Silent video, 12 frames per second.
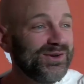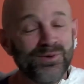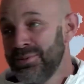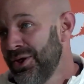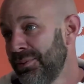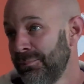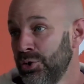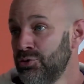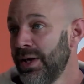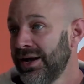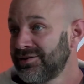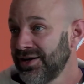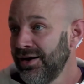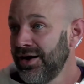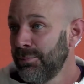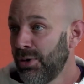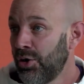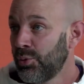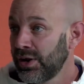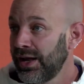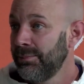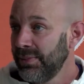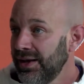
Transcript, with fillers: to the Humanitarian Bowl, and we're like,